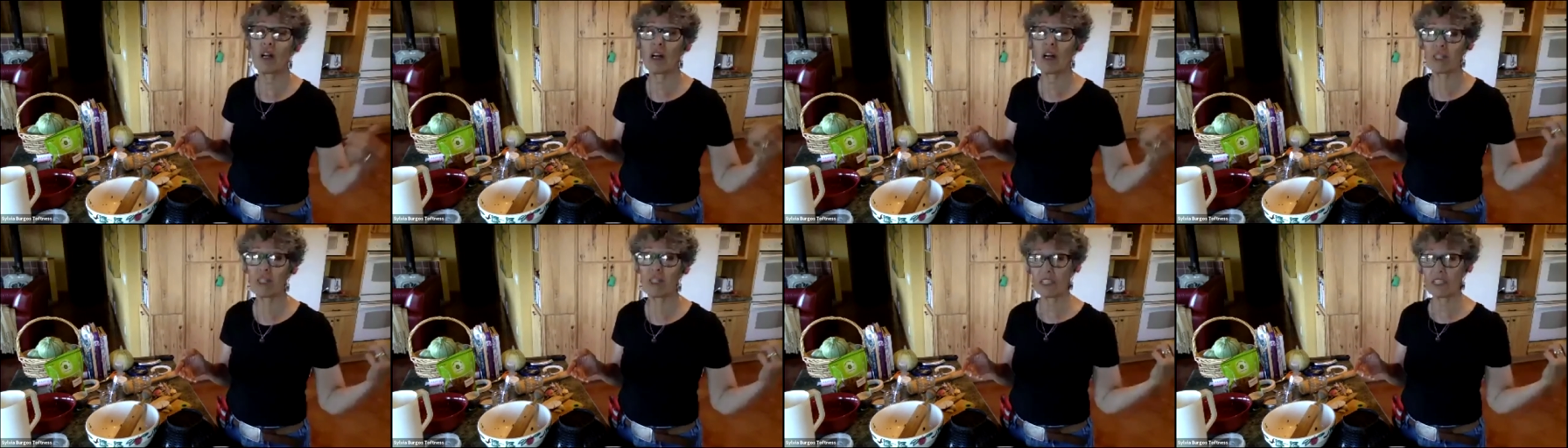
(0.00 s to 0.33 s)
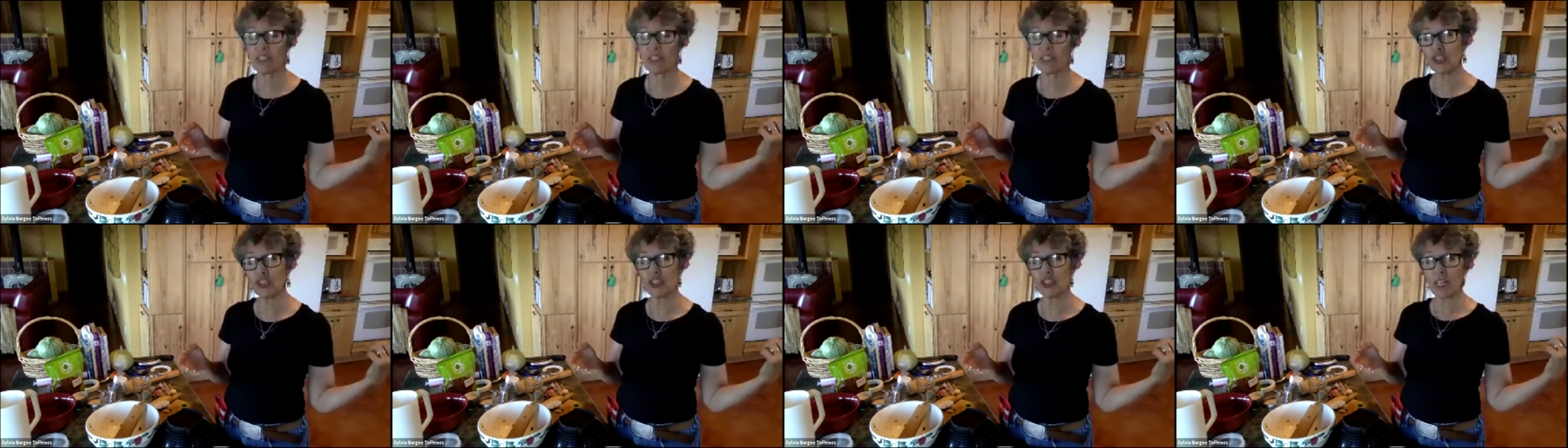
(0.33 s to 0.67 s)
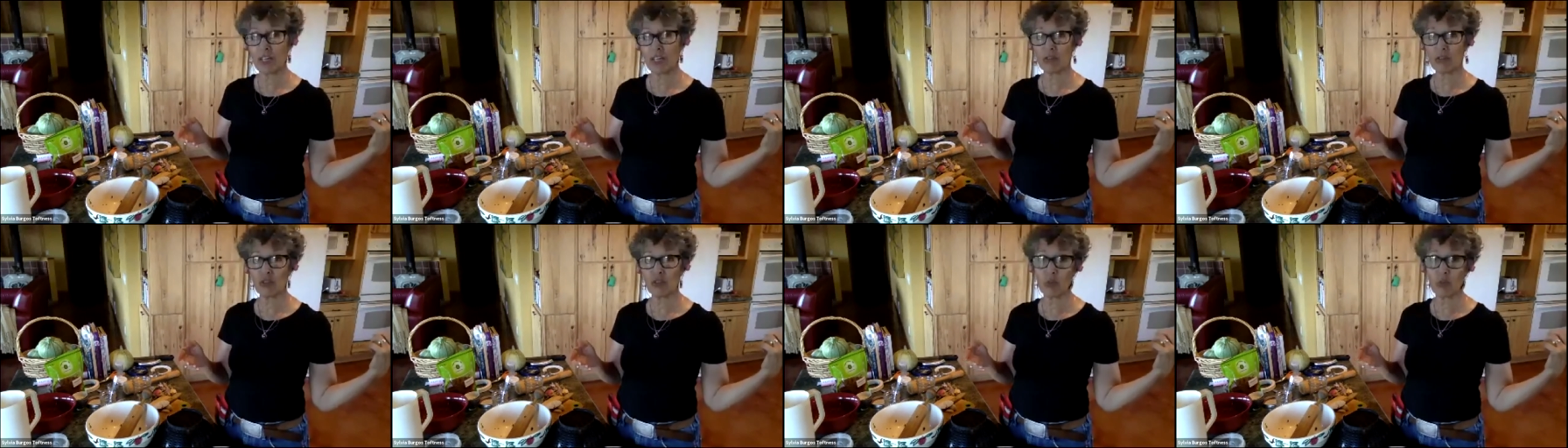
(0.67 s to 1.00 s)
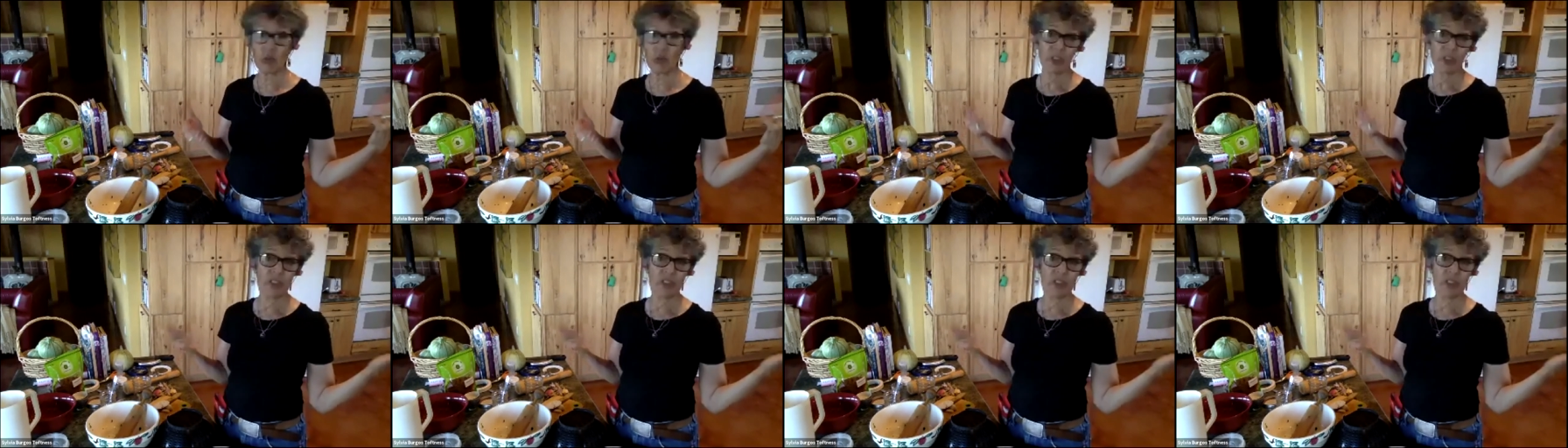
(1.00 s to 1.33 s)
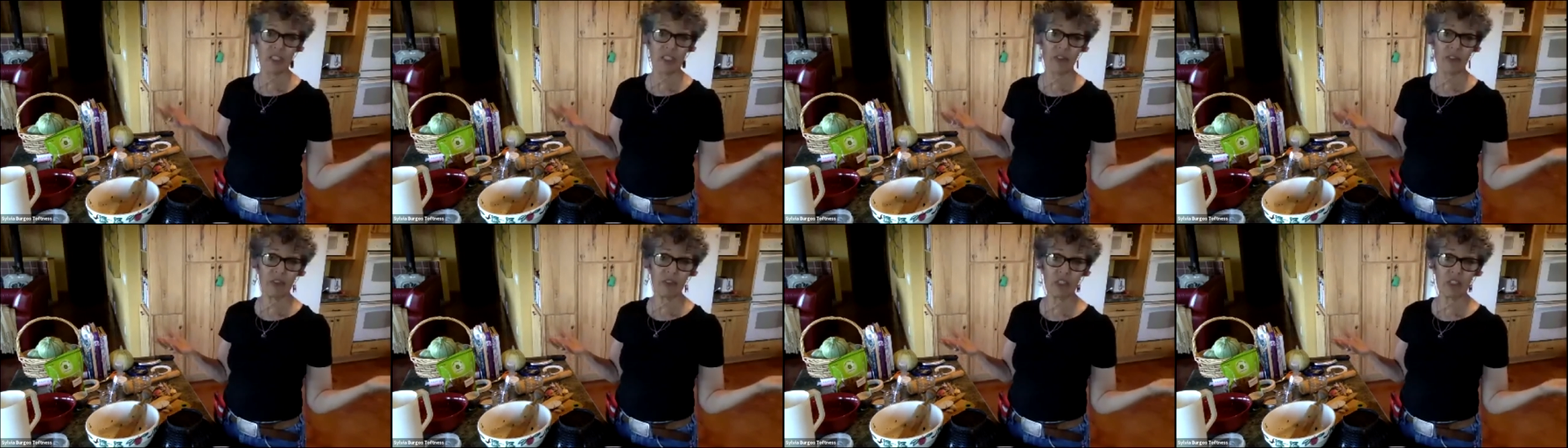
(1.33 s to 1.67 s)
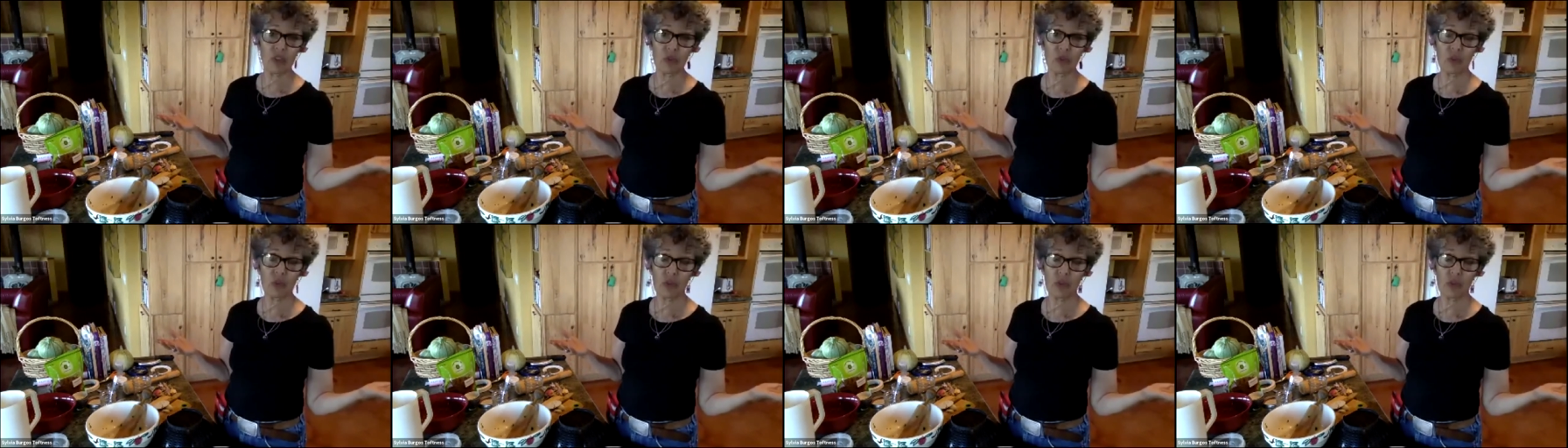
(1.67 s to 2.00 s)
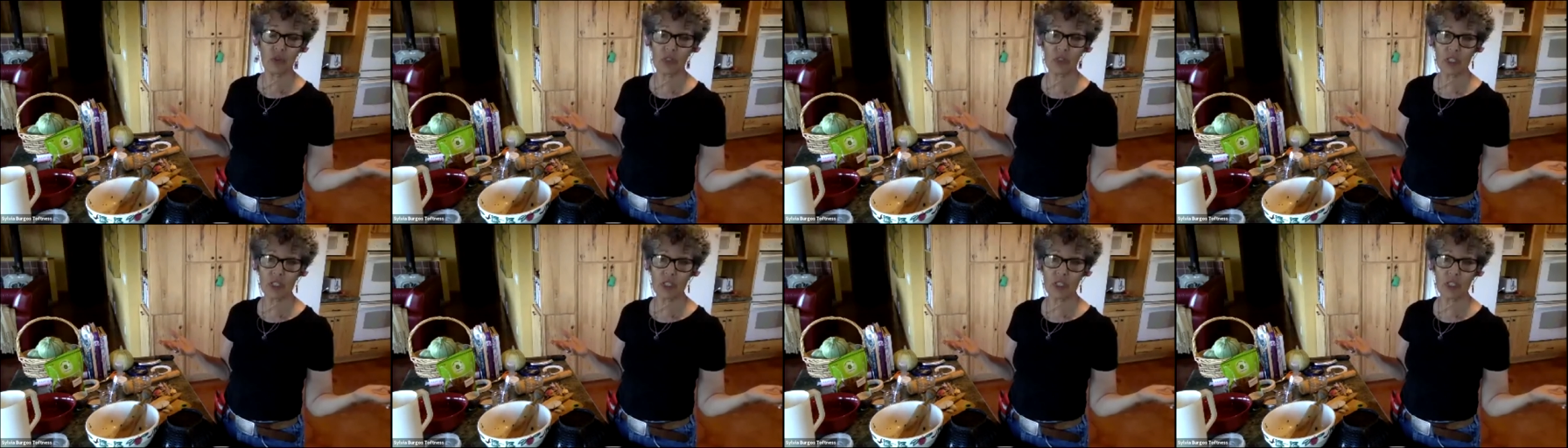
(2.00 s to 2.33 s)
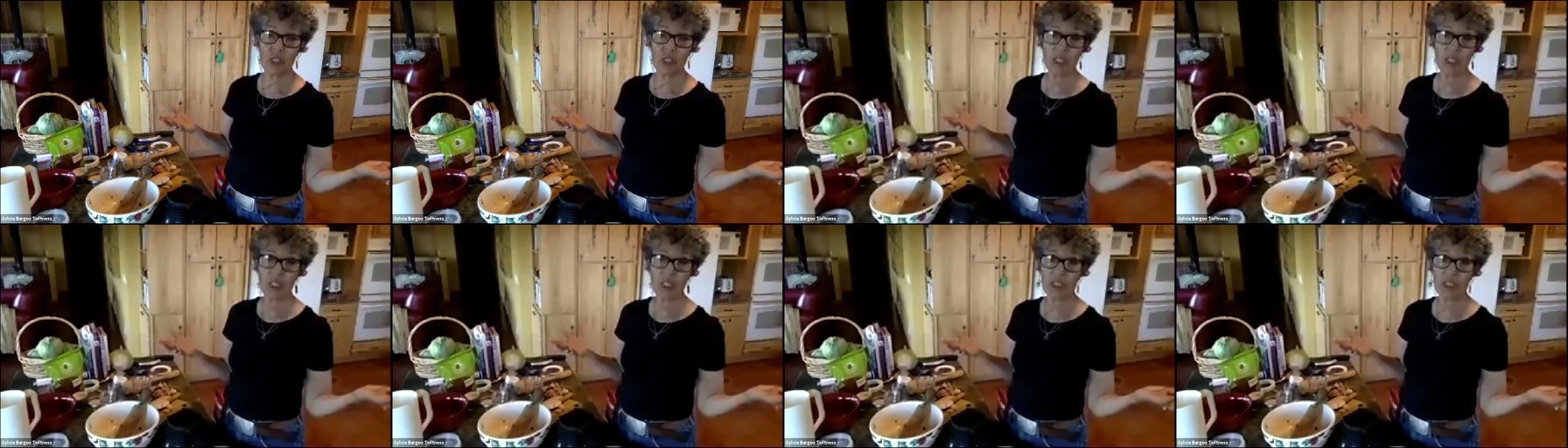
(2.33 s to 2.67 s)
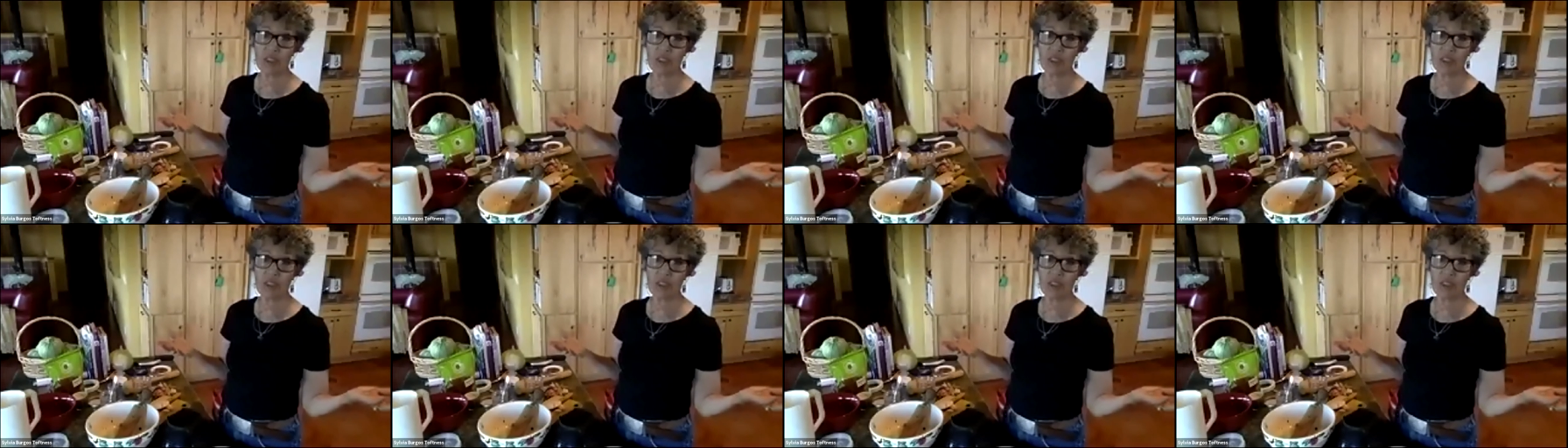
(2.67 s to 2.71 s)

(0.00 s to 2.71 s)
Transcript: on a kitchen counter where it's 72 degrees,